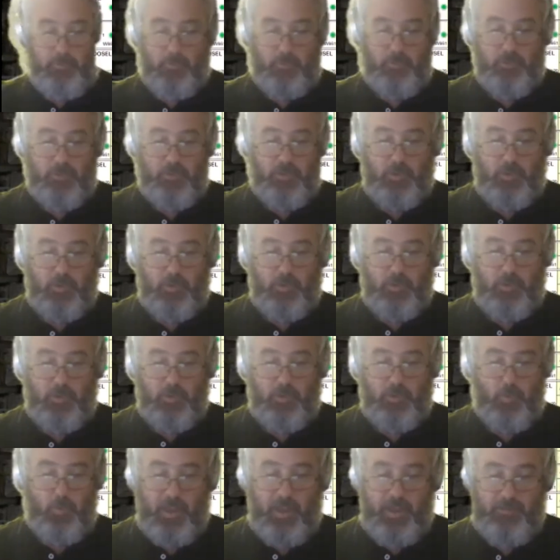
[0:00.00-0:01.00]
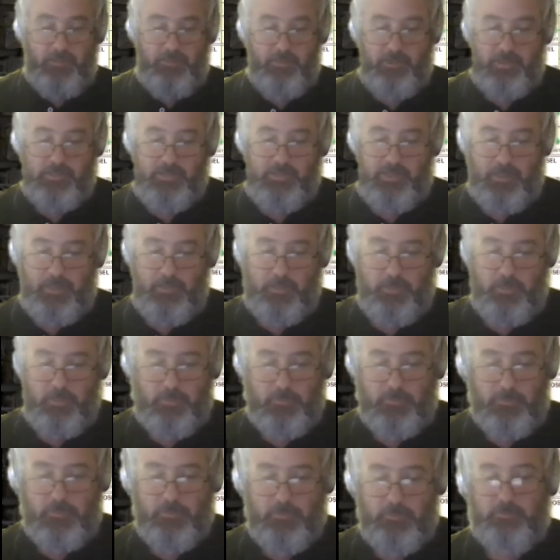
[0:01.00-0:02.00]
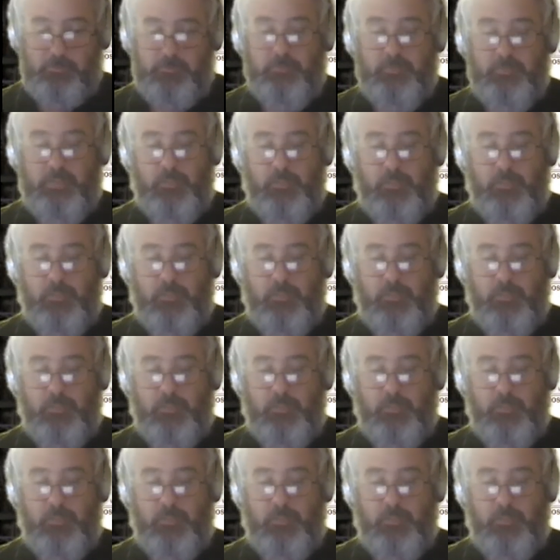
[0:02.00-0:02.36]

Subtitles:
look at WAC, for example. If